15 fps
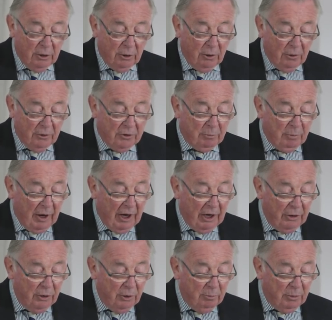caused
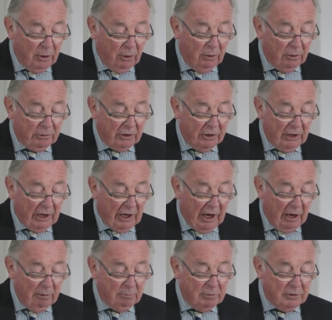by new balls and
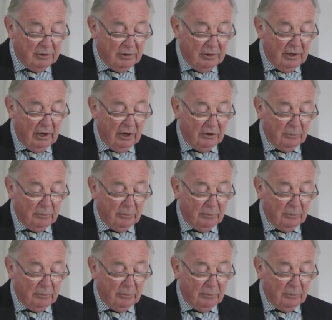clubs,